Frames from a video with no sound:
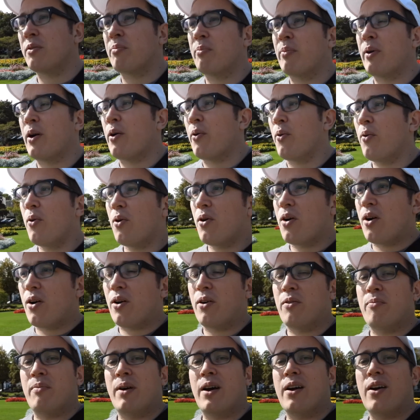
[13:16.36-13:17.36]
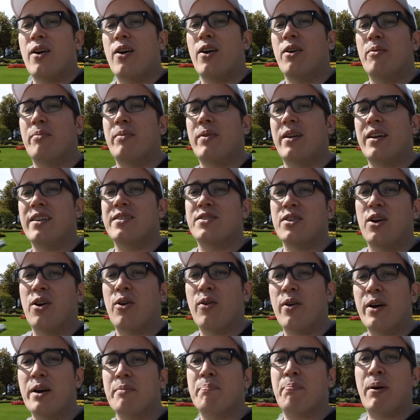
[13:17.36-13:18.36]
with. But whoa, my arm is
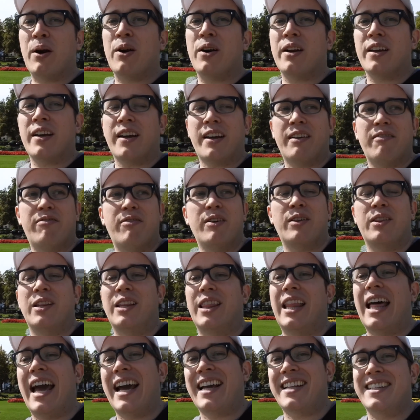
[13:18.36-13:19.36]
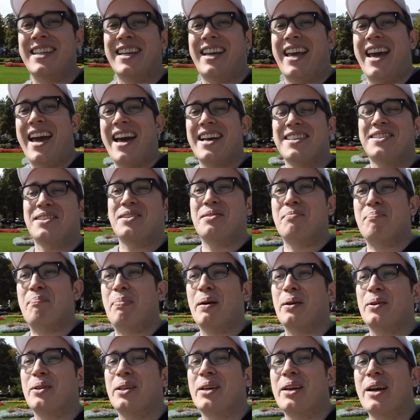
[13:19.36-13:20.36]
already burning. I can feel the lactic
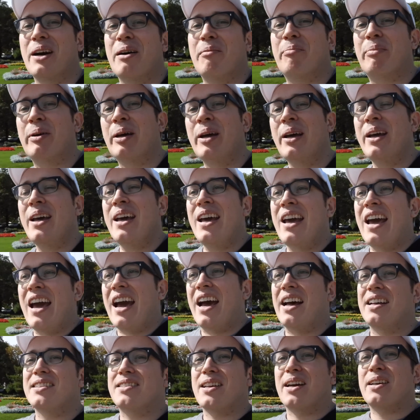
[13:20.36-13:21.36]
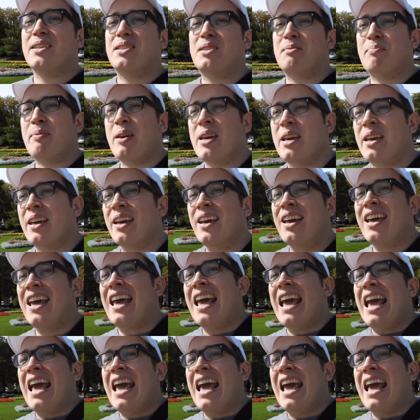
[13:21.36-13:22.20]
acid building up as I speak.